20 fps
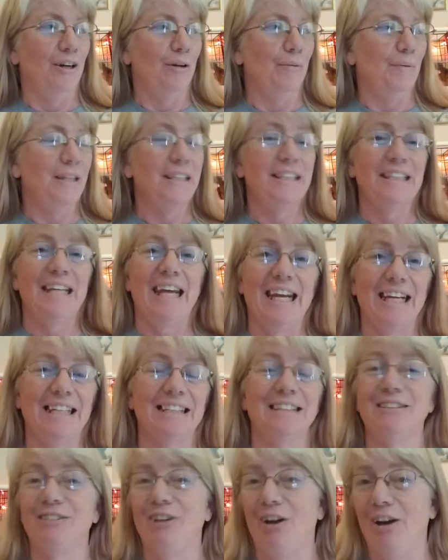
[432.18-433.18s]
It
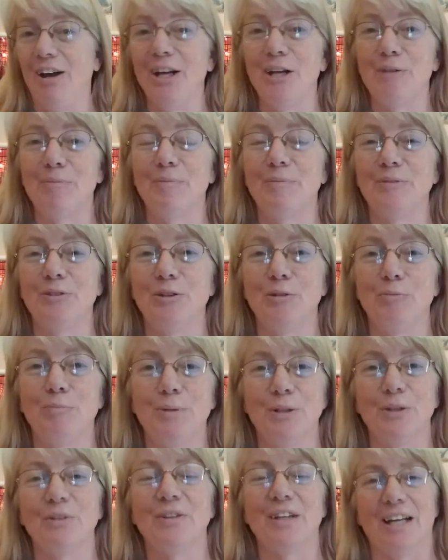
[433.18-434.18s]
takes time to
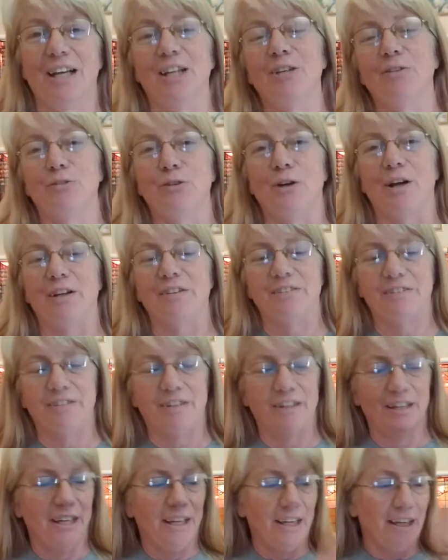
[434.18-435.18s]
build that kind of trust.
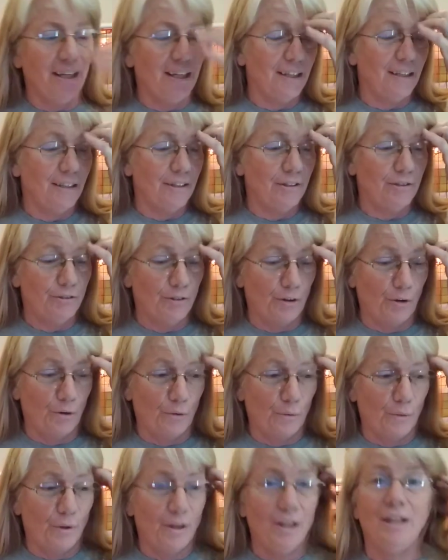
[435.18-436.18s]

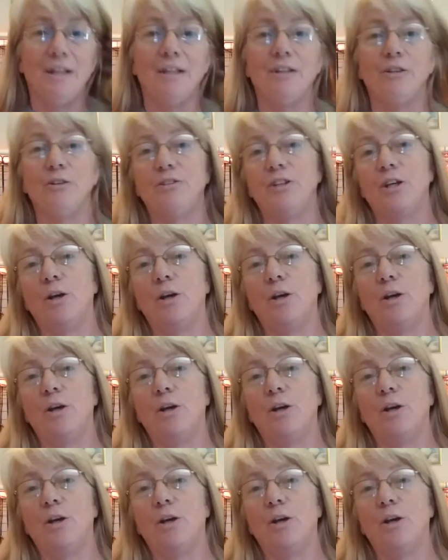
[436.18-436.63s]
So you say,